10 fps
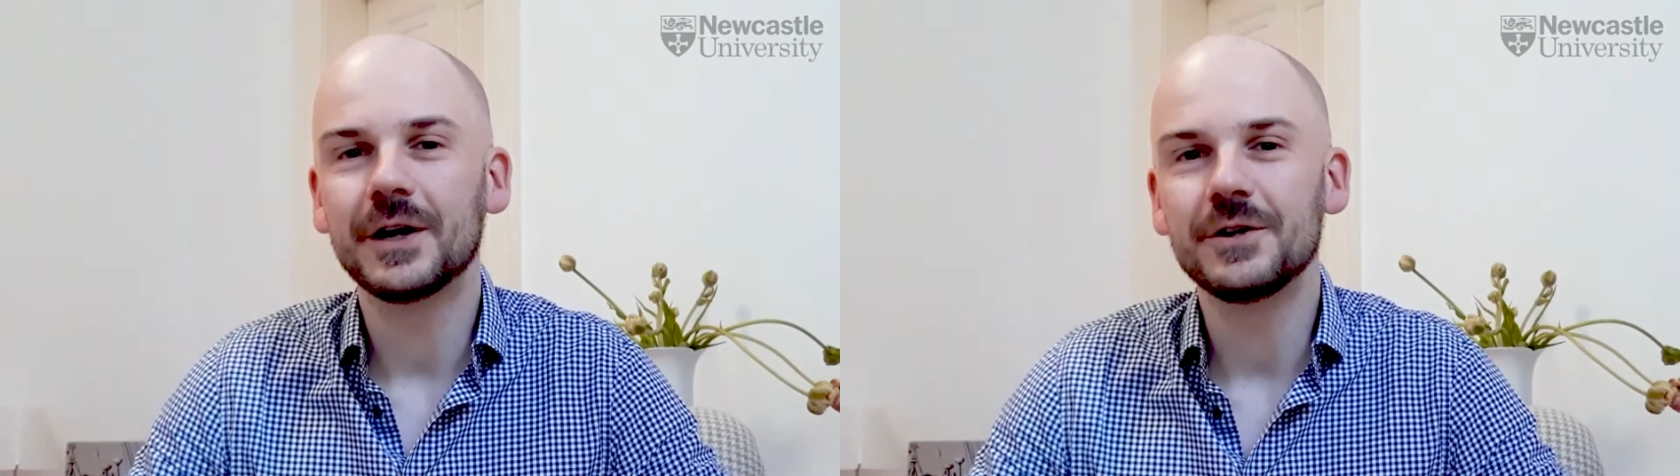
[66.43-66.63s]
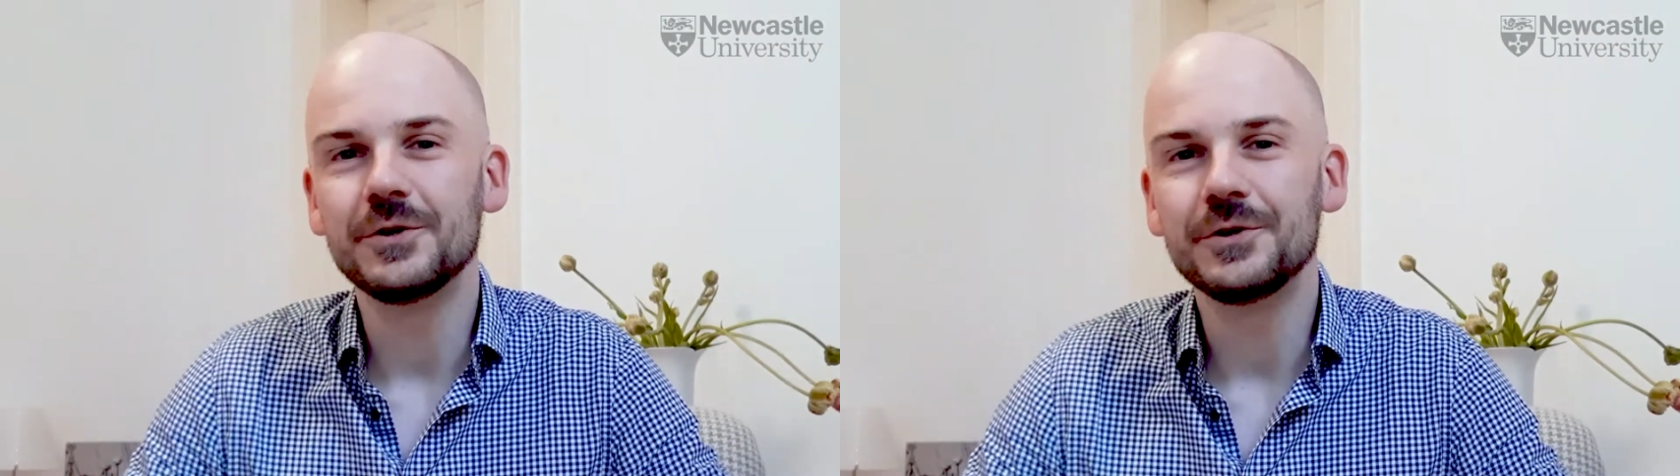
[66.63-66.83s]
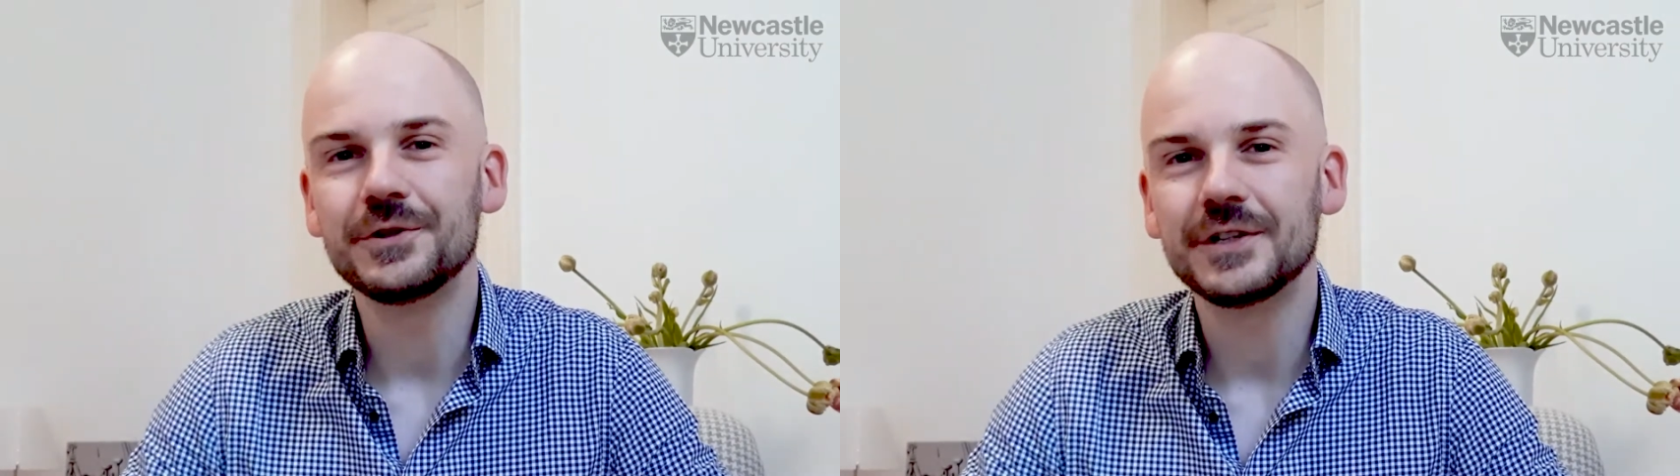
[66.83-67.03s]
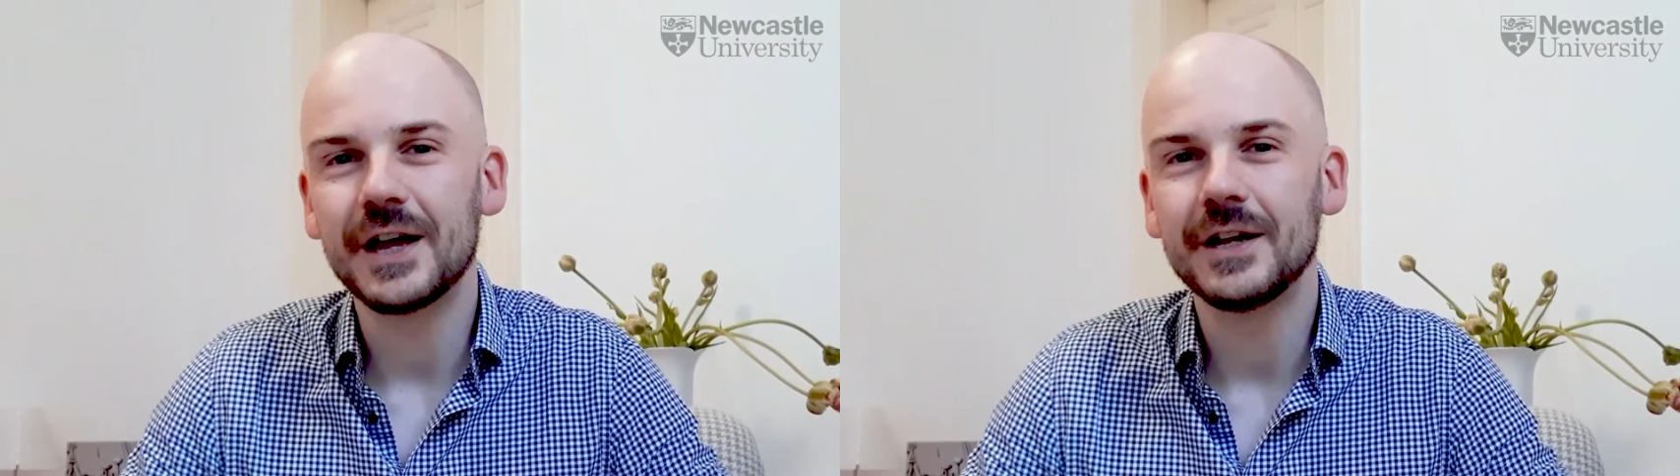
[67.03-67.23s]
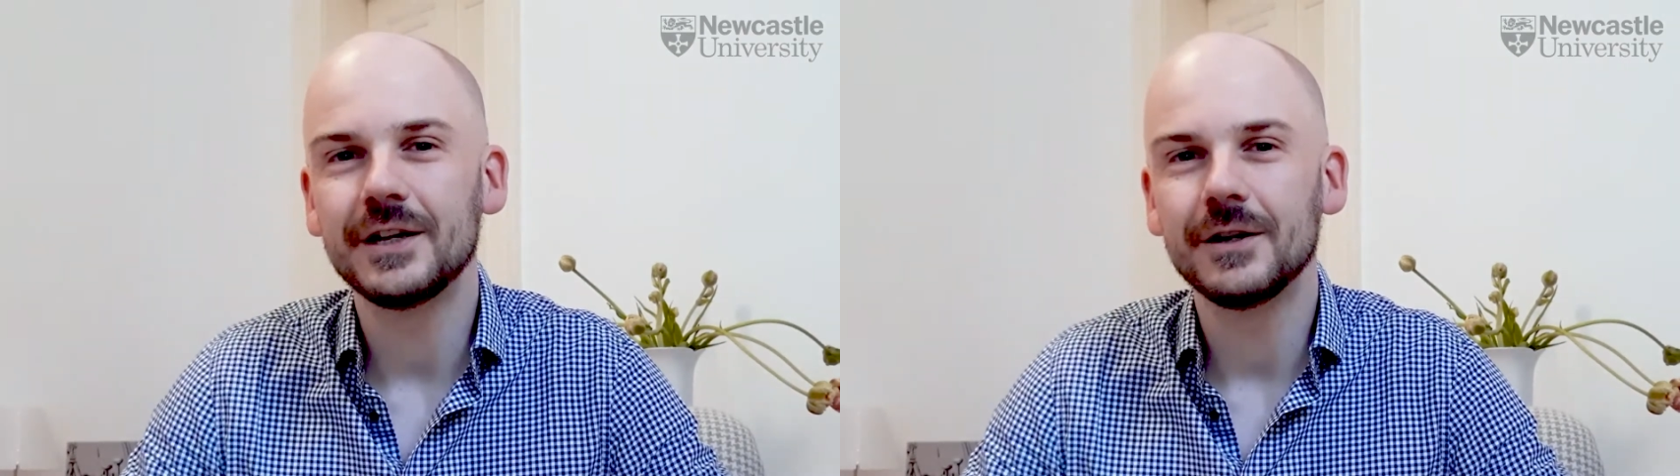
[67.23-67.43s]

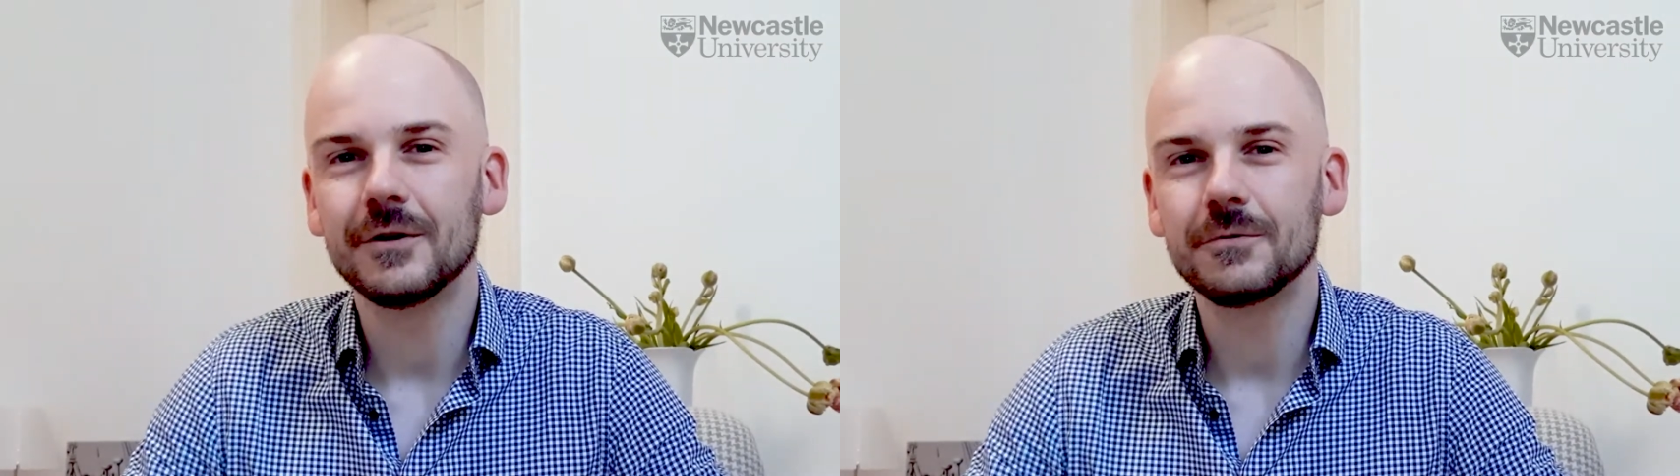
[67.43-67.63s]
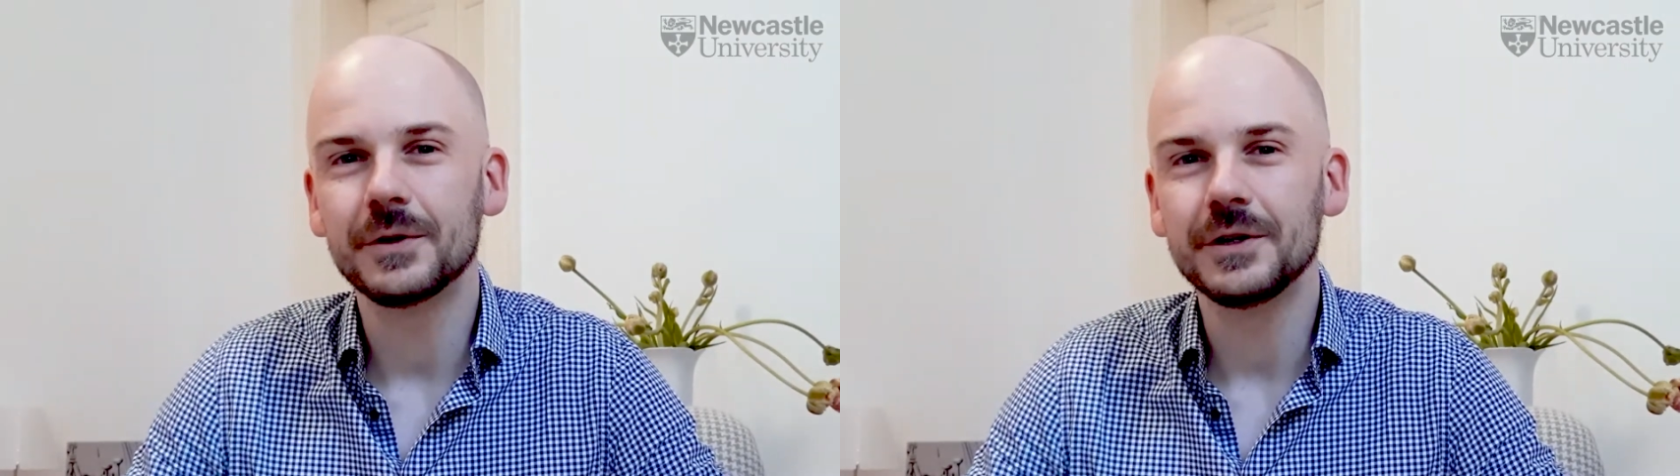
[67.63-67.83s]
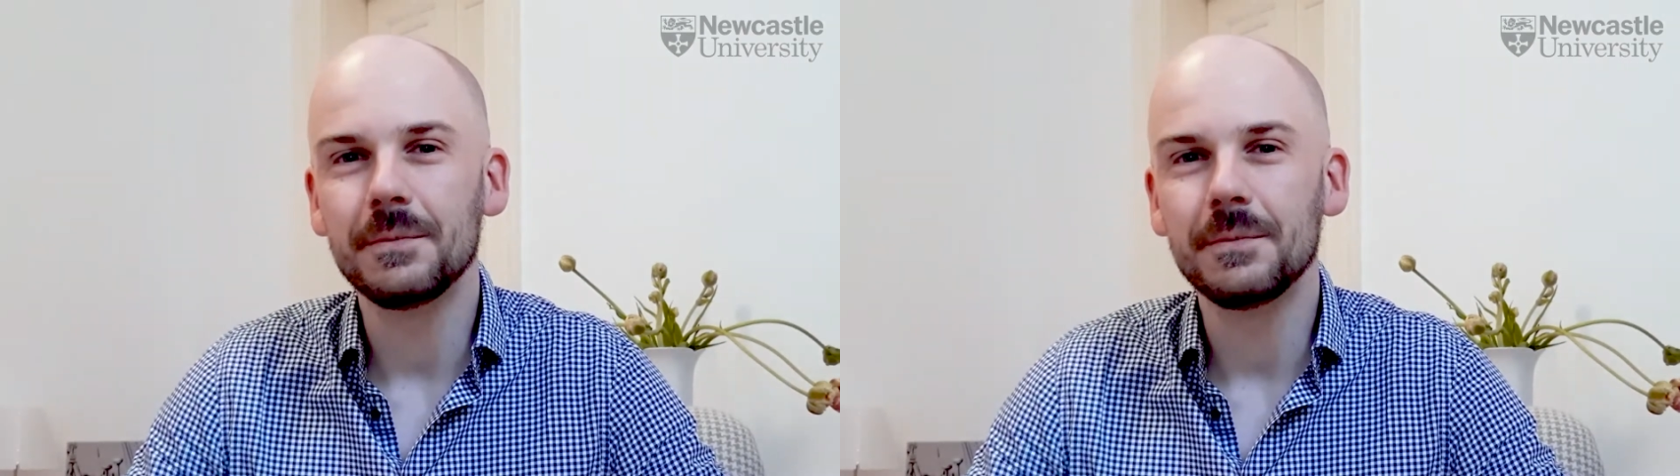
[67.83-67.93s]
understanding of what it